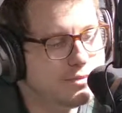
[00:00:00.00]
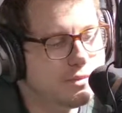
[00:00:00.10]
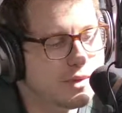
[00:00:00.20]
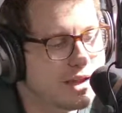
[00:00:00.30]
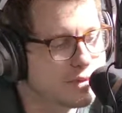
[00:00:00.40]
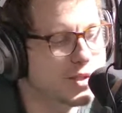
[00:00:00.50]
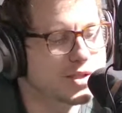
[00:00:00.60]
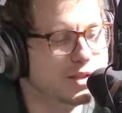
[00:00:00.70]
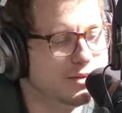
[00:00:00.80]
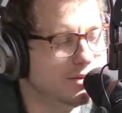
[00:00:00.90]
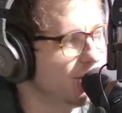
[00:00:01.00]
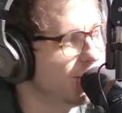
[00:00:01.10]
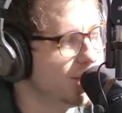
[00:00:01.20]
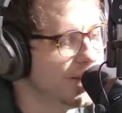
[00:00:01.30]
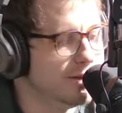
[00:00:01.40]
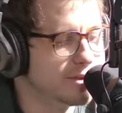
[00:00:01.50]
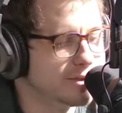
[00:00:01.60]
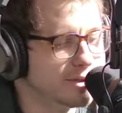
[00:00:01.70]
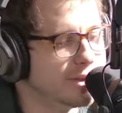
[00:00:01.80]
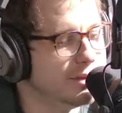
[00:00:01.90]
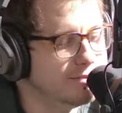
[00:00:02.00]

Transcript: especially crunchy games. So